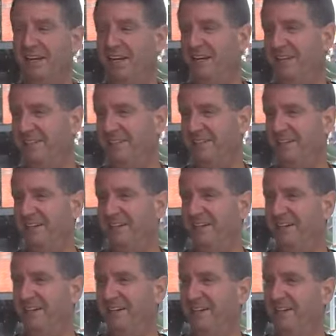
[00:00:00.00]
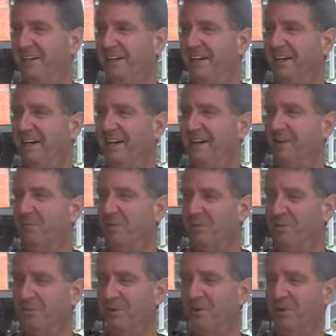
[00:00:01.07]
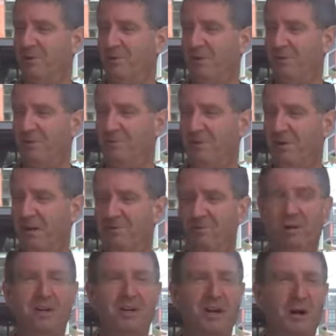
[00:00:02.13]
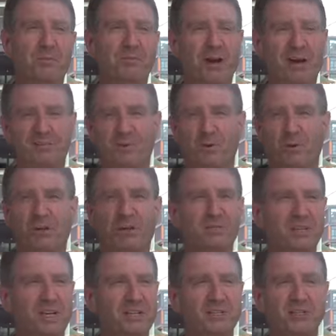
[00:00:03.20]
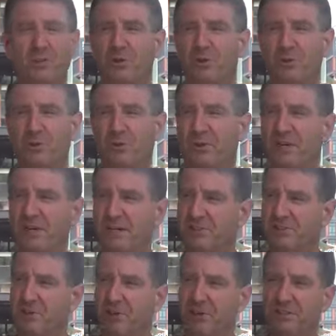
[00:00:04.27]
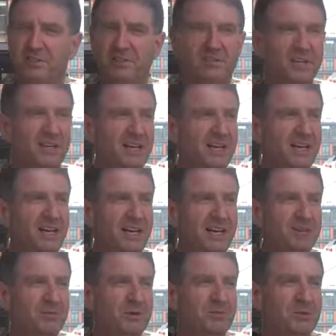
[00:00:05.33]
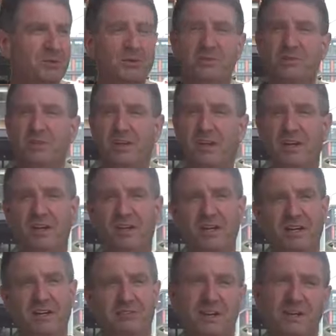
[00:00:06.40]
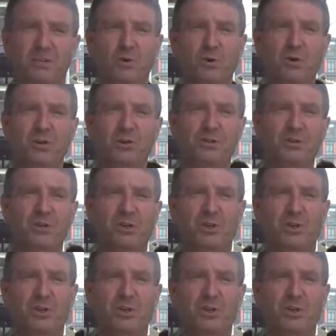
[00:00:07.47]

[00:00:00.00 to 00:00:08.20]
And uh, I'm also, I run a nonprofit organization called Human Connection Arts, and we produce uh, an event called